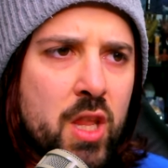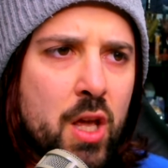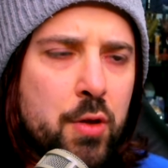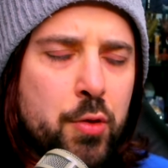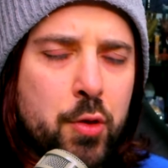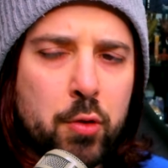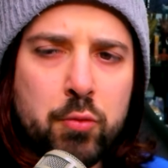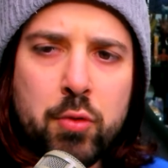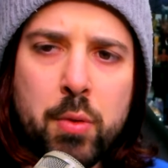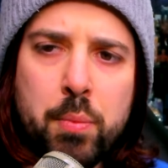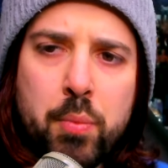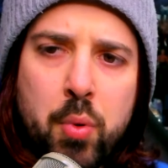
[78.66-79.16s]

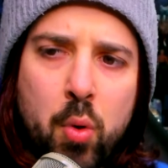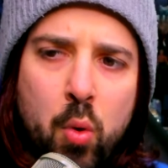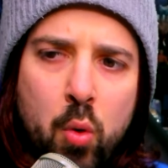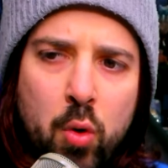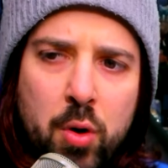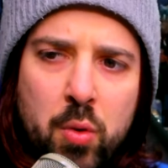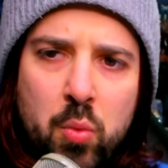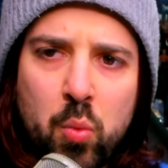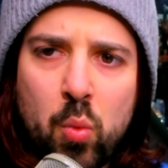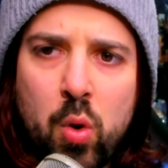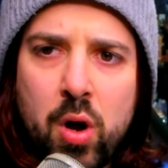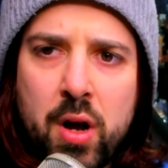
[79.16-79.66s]
The
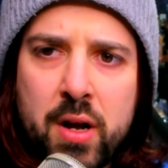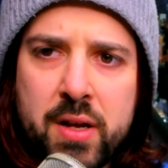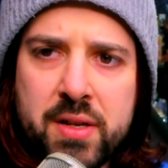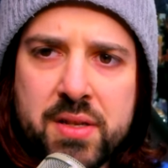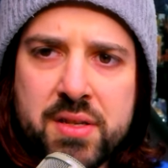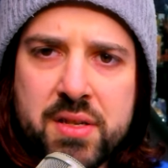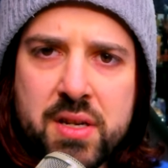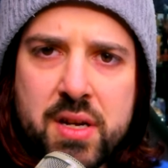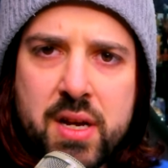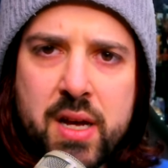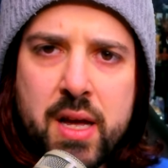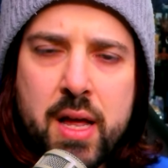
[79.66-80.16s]
report
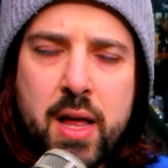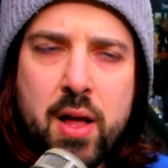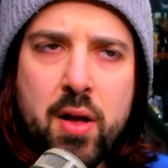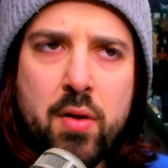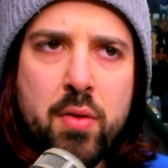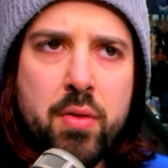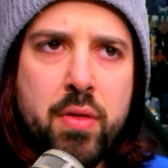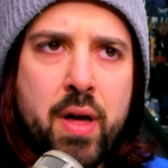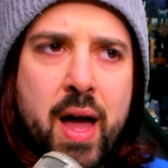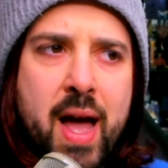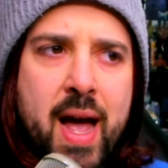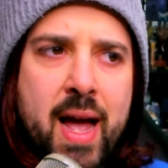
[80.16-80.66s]
was
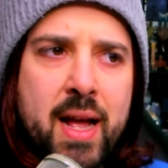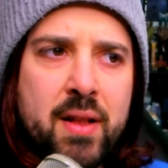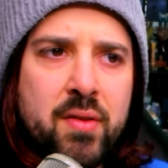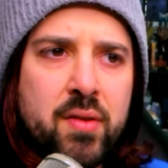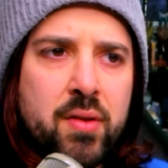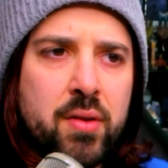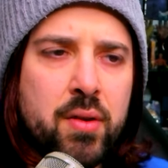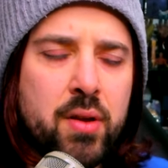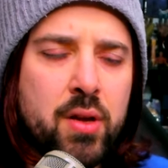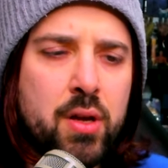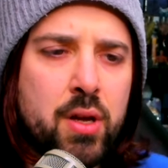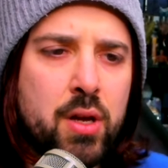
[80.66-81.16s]

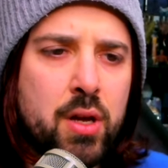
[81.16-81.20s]
that